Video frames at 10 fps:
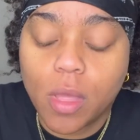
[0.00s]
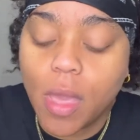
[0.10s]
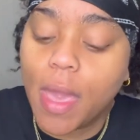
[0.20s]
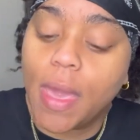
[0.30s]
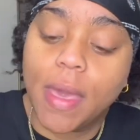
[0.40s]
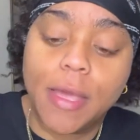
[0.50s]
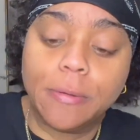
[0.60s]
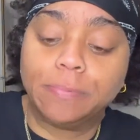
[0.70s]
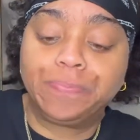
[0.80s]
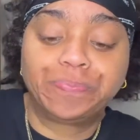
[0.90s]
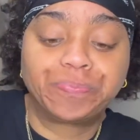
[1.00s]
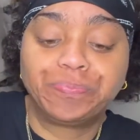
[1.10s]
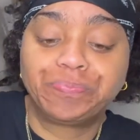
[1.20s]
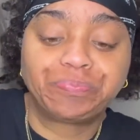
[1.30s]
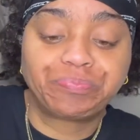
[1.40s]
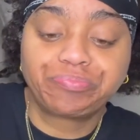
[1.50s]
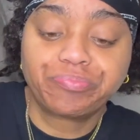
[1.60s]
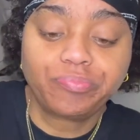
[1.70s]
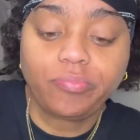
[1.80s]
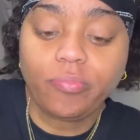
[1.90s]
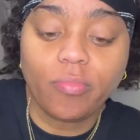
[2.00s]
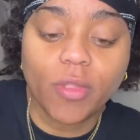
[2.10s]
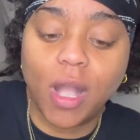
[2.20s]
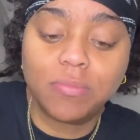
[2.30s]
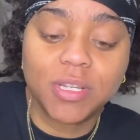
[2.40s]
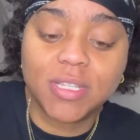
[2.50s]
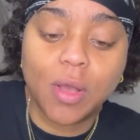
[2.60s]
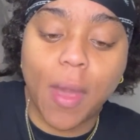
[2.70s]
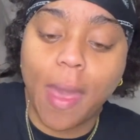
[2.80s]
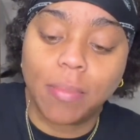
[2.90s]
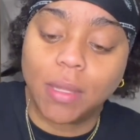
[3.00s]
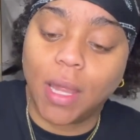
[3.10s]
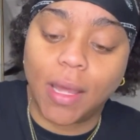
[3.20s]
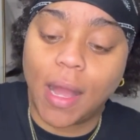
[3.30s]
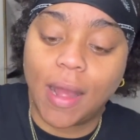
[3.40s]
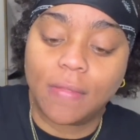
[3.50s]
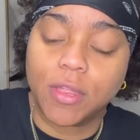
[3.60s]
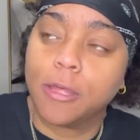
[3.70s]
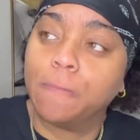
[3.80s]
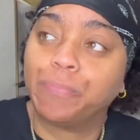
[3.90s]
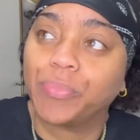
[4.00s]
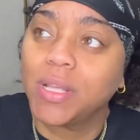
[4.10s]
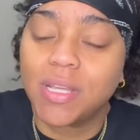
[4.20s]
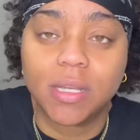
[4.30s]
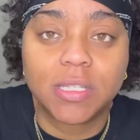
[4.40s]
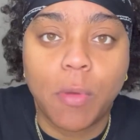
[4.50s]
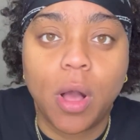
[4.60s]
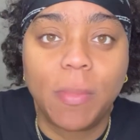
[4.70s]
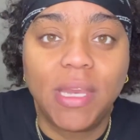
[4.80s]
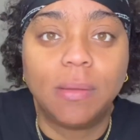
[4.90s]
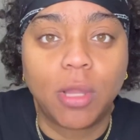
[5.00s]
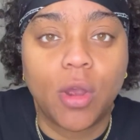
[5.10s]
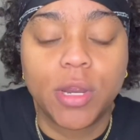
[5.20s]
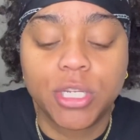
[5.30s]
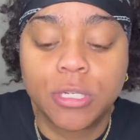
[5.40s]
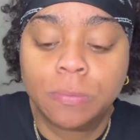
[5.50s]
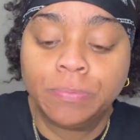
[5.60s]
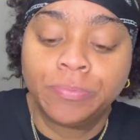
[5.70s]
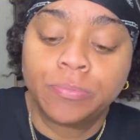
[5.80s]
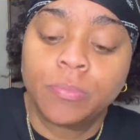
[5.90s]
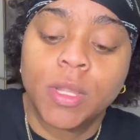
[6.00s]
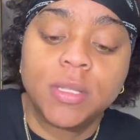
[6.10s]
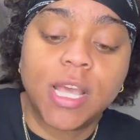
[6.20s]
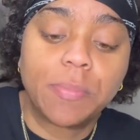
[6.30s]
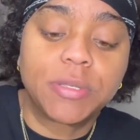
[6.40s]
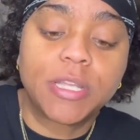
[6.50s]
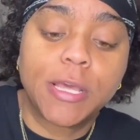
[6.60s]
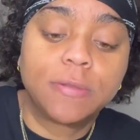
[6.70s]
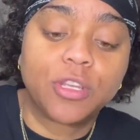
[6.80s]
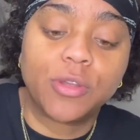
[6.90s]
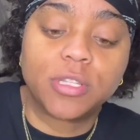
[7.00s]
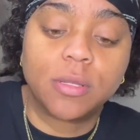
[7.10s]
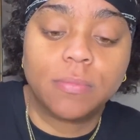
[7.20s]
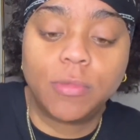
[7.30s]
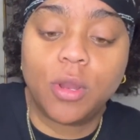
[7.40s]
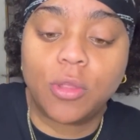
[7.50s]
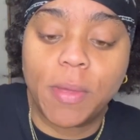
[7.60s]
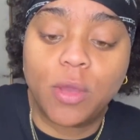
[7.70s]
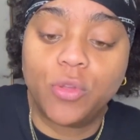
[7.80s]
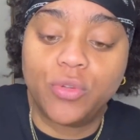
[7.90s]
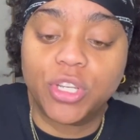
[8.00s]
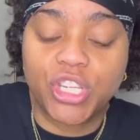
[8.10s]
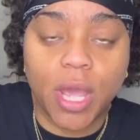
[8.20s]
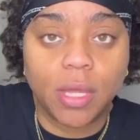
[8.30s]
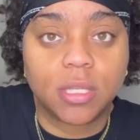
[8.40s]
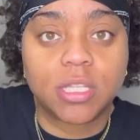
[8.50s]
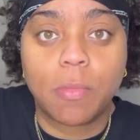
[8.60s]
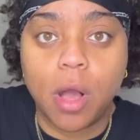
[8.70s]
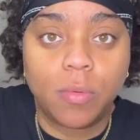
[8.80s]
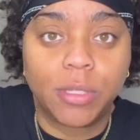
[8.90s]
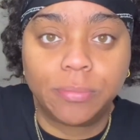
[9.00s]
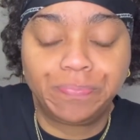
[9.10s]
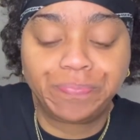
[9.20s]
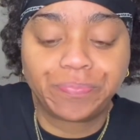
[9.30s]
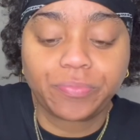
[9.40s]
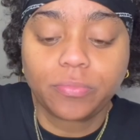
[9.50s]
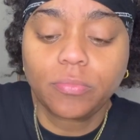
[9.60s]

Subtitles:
And I'm just so happy. Like, I got it's like a small, medium, large type of set. So there's the big one you can check, the small one.